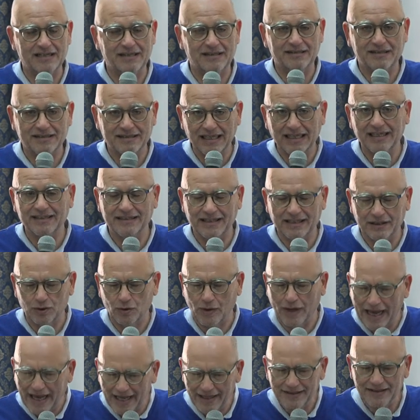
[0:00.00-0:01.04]
starting to
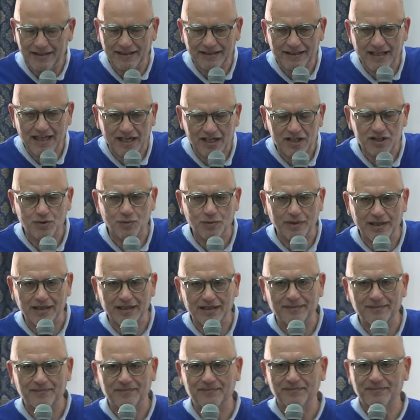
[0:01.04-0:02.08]
end it next week,